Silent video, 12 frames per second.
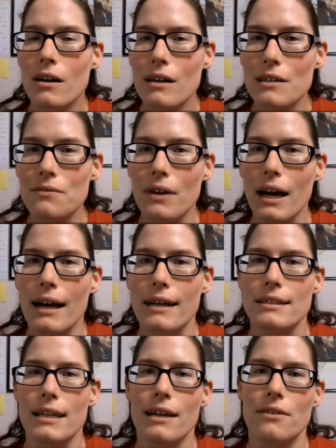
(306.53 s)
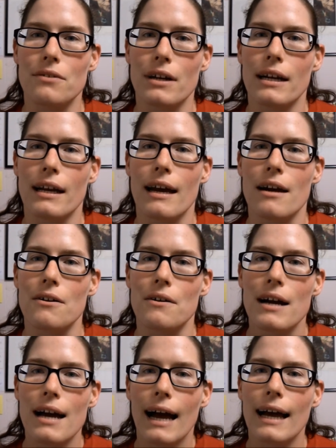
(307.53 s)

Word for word: ton of content right now.